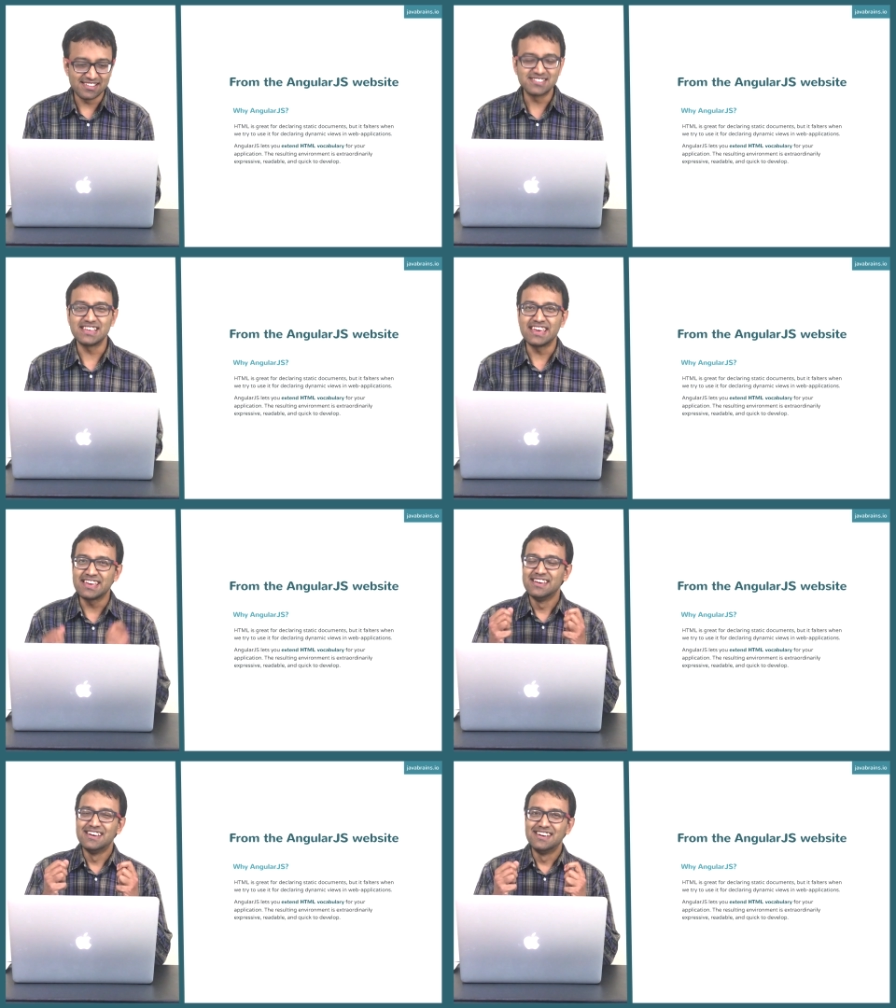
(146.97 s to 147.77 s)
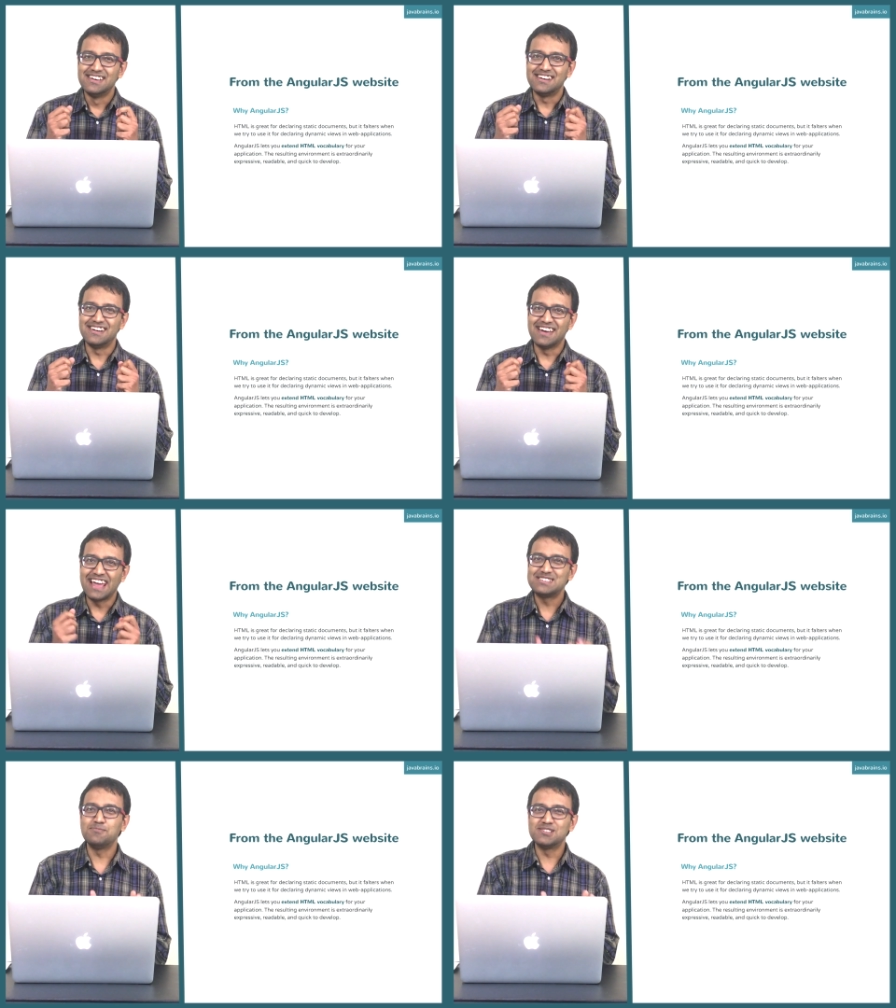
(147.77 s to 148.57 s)
They're saying
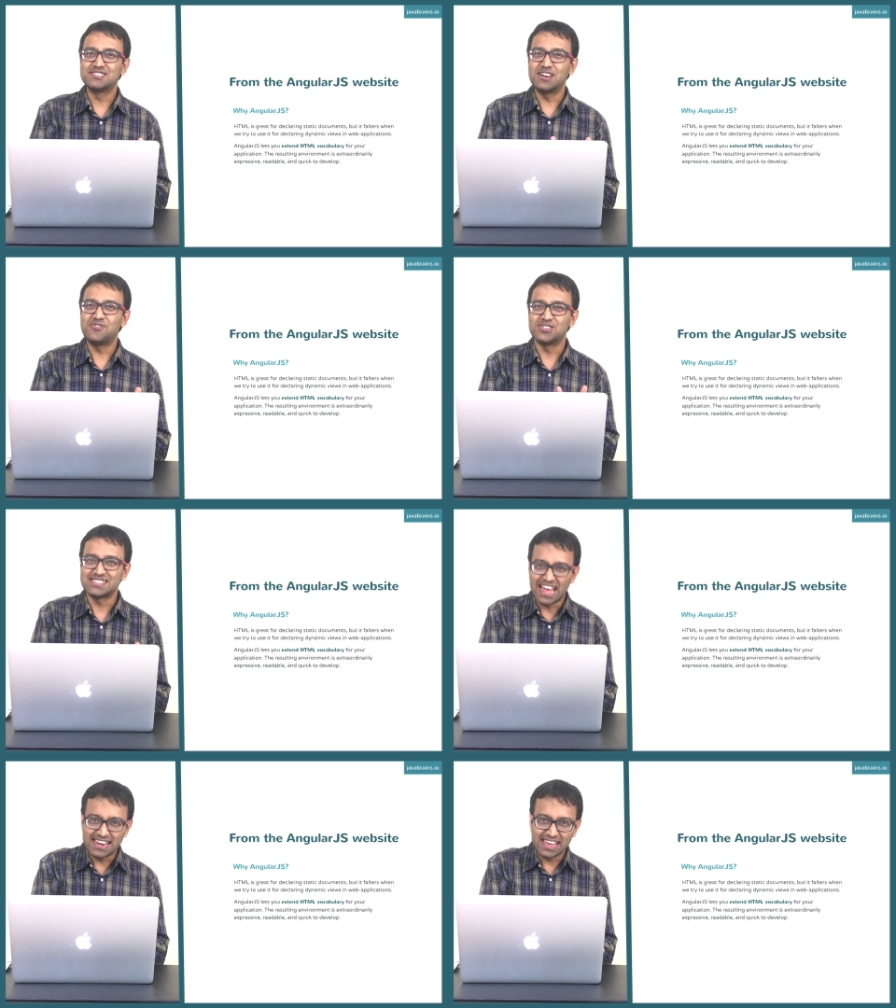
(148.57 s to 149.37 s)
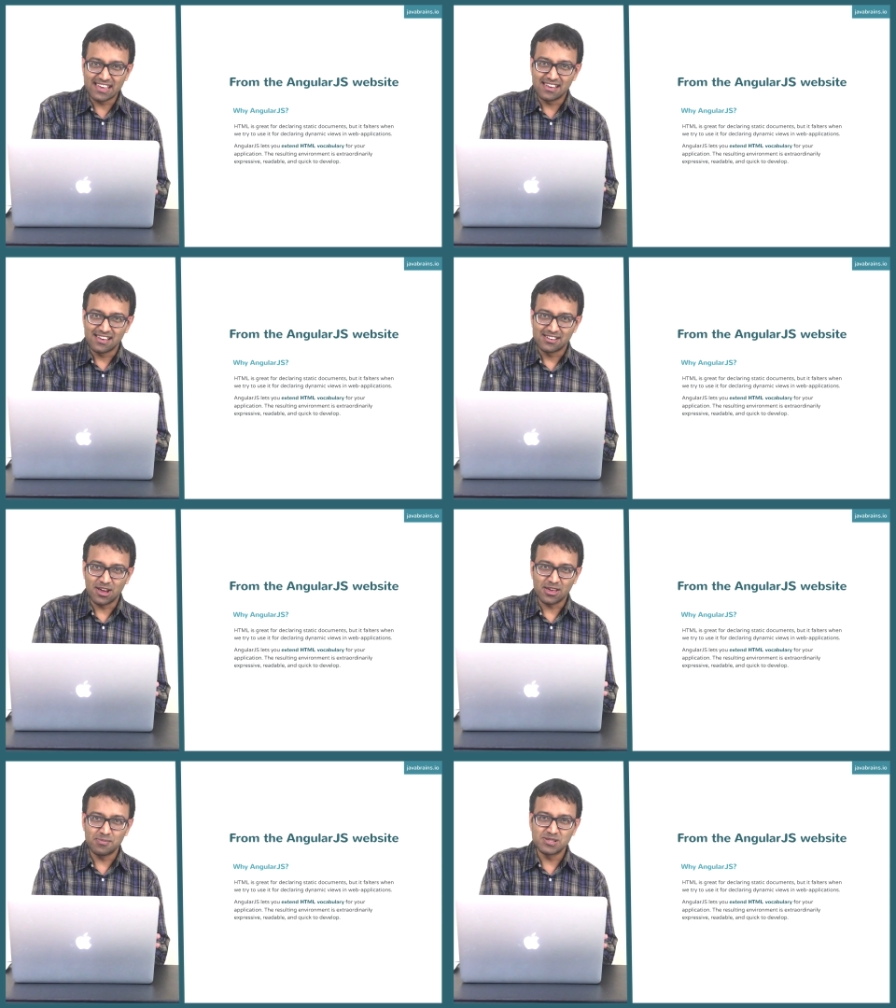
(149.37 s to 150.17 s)
HTML is great for static
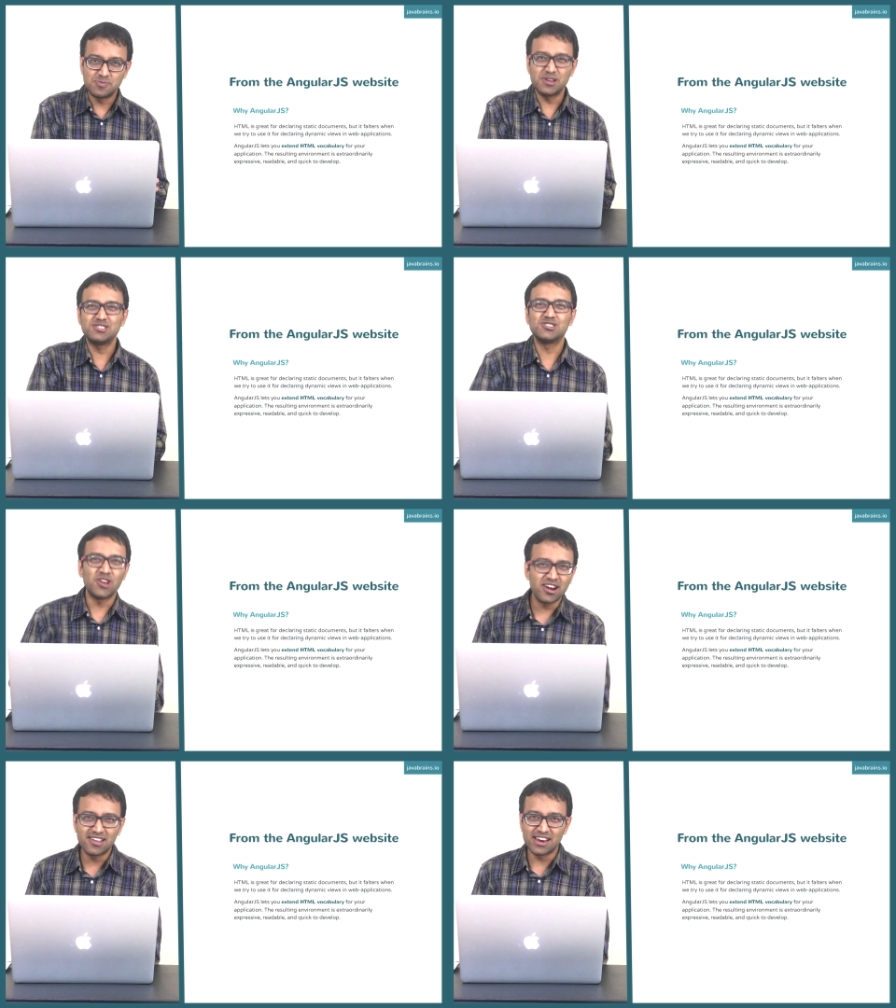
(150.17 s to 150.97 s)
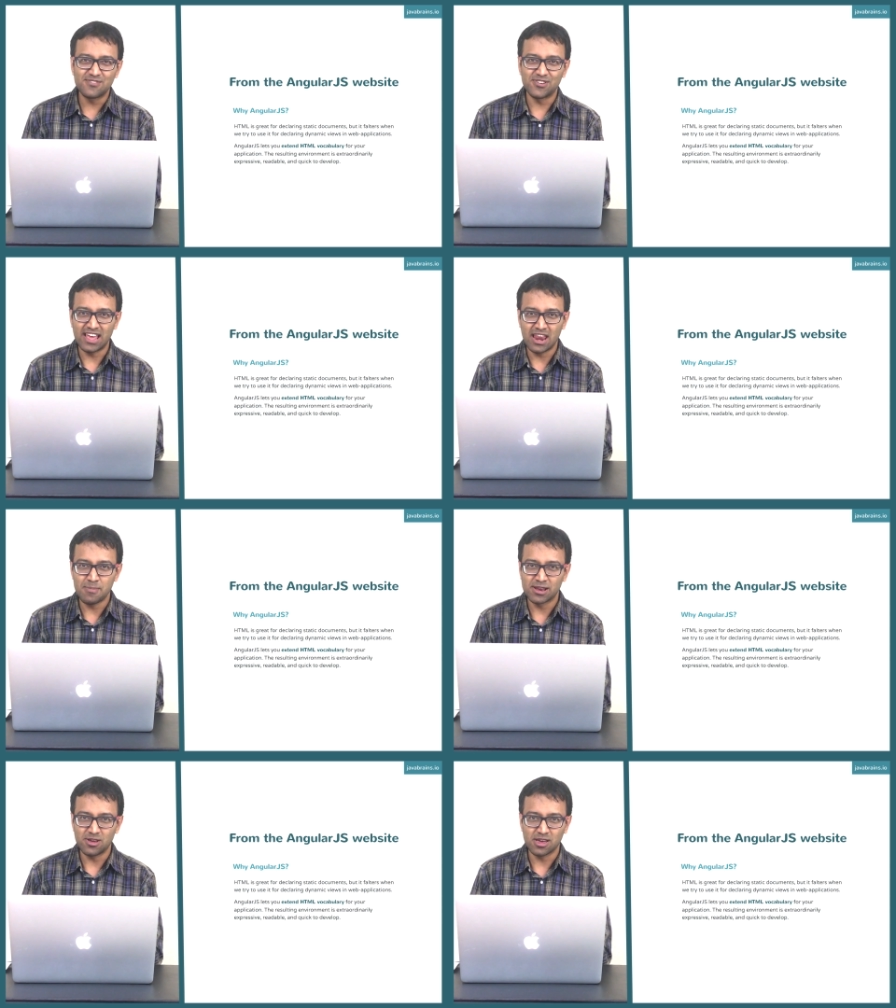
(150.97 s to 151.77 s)
documents, but it's not great for
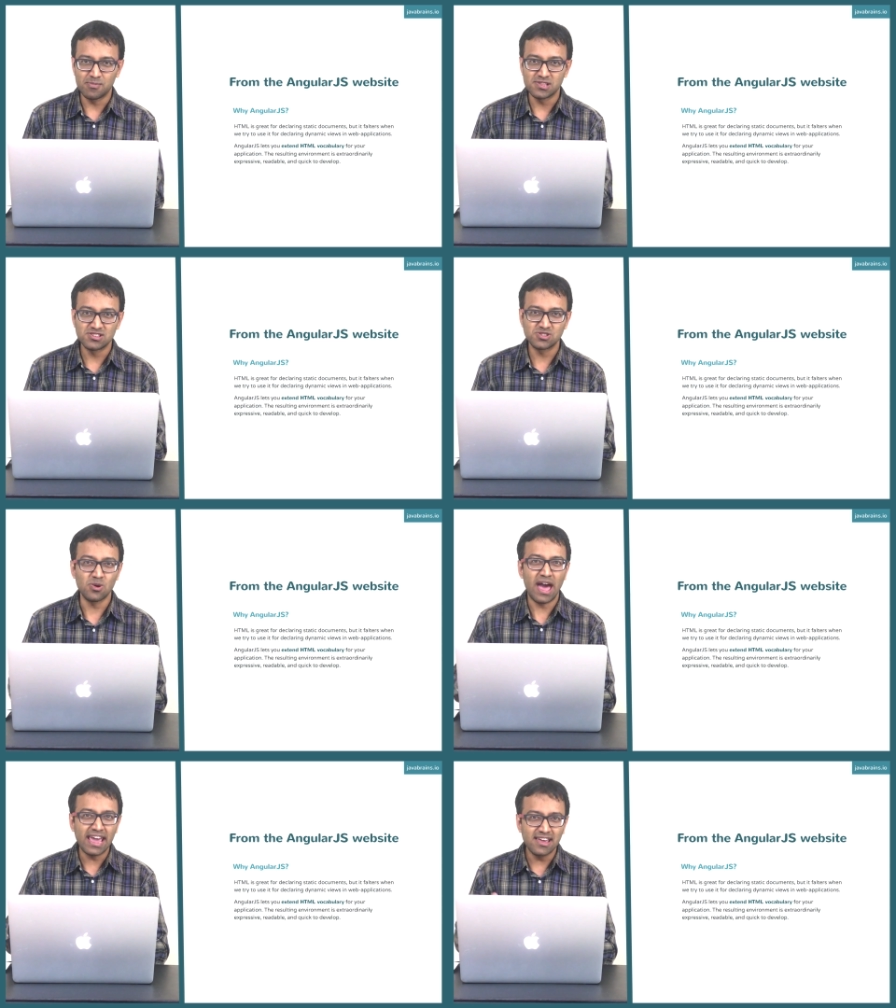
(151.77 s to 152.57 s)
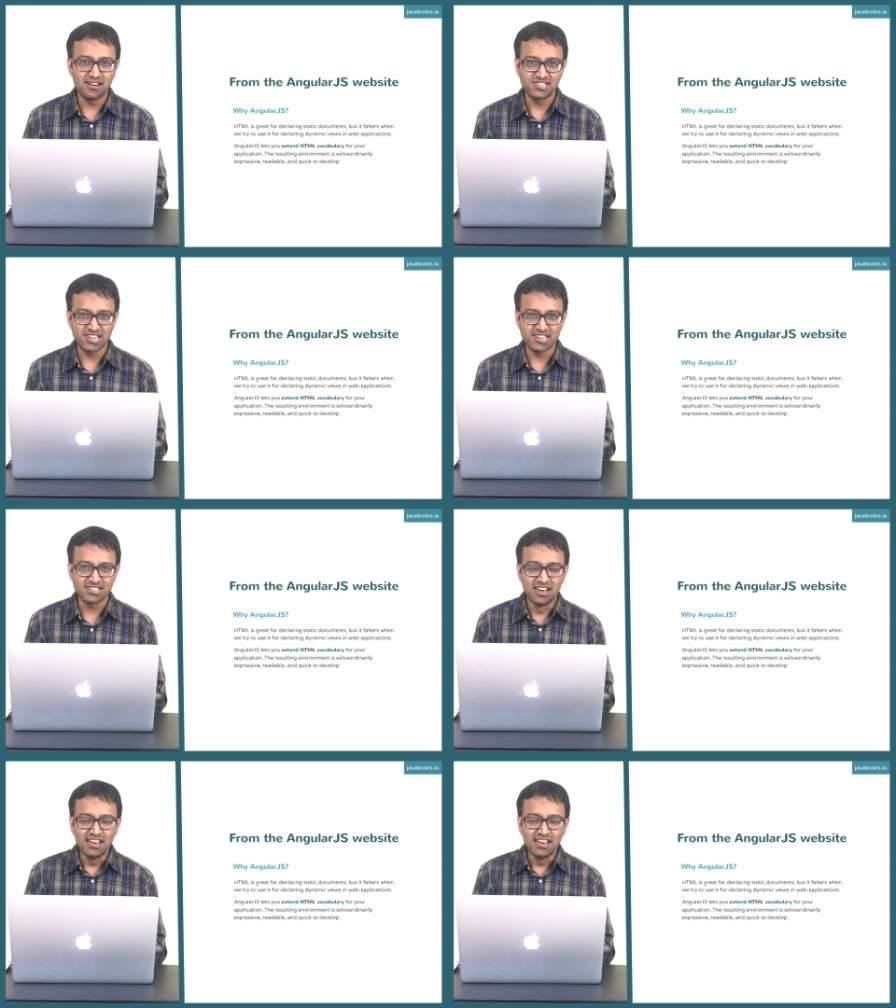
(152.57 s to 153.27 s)
dynamic documents. So AngularJS